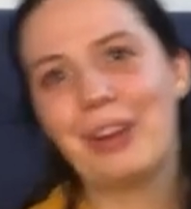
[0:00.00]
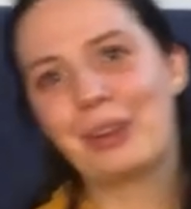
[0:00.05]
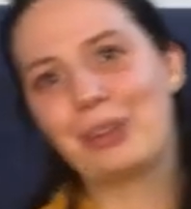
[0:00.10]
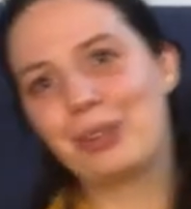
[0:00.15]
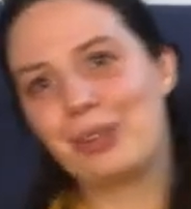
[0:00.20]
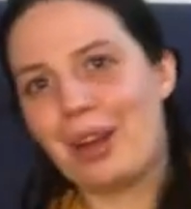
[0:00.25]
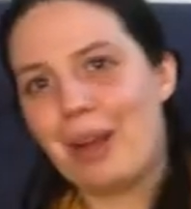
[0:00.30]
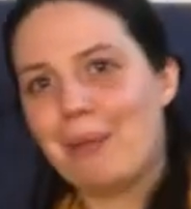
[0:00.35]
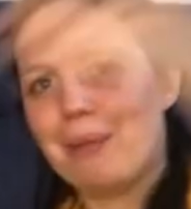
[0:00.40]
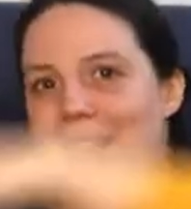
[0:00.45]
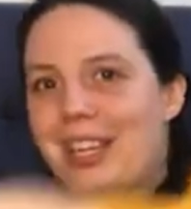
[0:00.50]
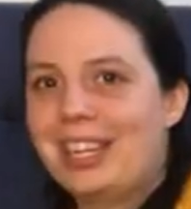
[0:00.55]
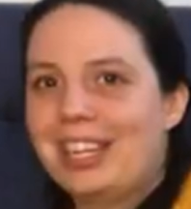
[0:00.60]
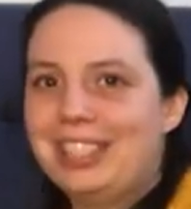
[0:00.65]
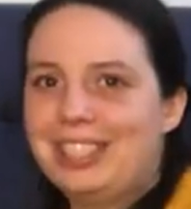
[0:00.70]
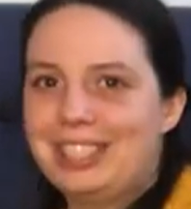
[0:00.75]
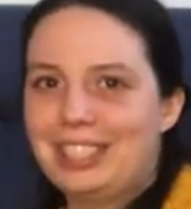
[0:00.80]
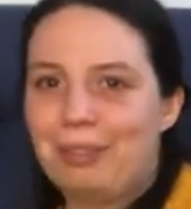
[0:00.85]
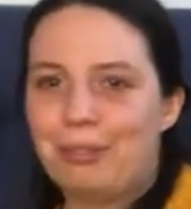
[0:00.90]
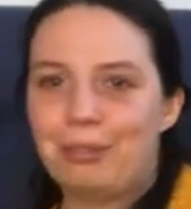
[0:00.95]
grab it
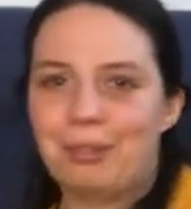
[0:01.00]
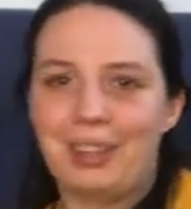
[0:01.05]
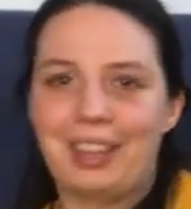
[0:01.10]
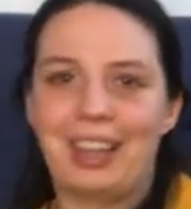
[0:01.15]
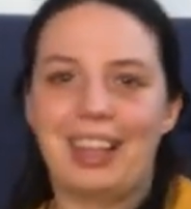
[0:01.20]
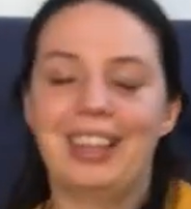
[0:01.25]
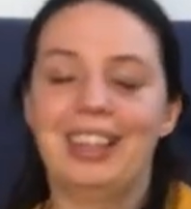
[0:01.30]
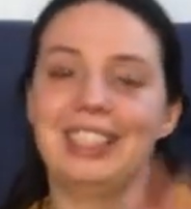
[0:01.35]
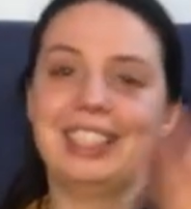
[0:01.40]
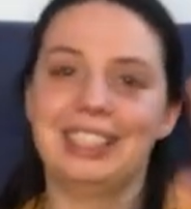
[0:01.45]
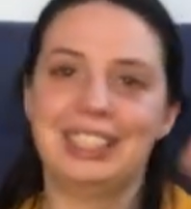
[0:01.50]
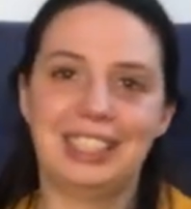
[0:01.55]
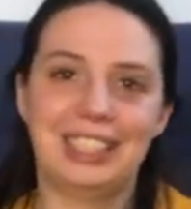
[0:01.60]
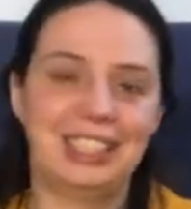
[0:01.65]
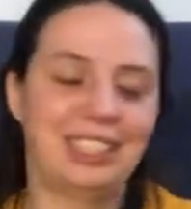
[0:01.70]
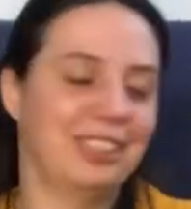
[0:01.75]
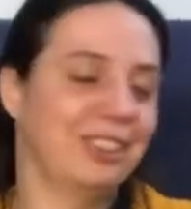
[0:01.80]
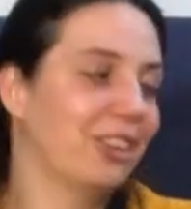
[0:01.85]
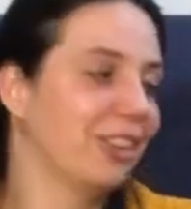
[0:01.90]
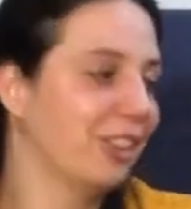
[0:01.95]
and she fell and she
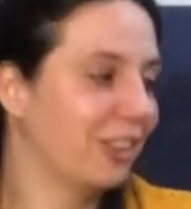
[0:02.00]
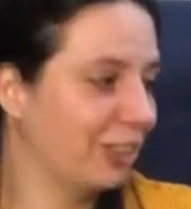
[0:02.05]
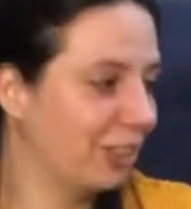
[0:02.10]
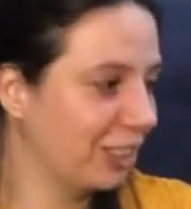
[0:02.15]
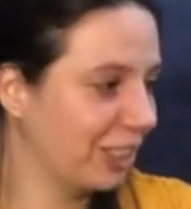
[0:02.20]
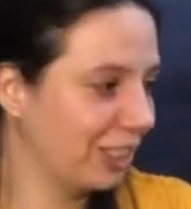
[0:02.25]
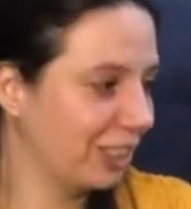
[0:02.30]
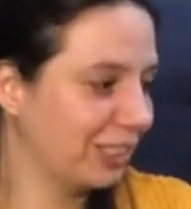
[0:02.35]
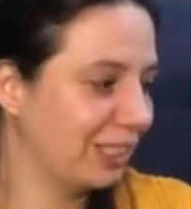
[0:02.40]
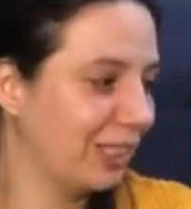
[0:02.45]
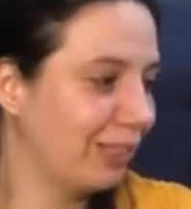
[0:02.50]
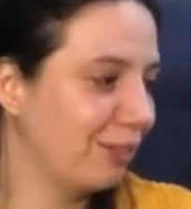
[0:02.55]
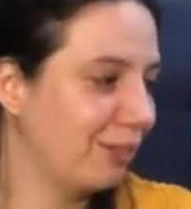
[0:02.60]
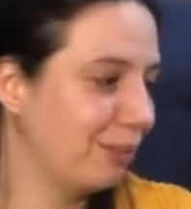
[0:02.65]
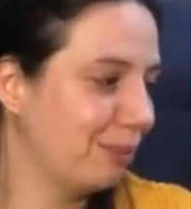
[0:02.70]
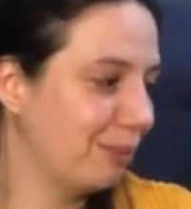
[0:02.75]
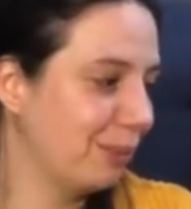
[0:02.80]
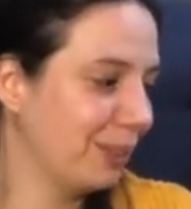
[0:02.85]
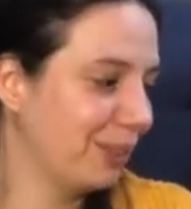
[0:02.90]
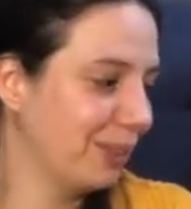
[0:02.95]
did not hurt herself,
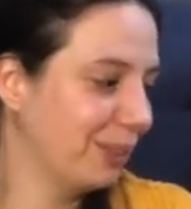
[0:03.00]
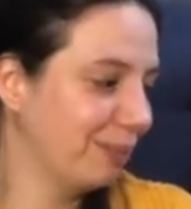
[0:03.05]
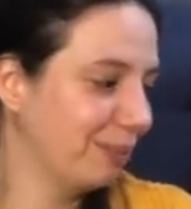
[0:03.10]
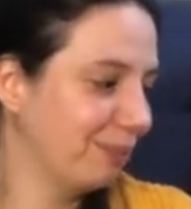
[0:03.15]
but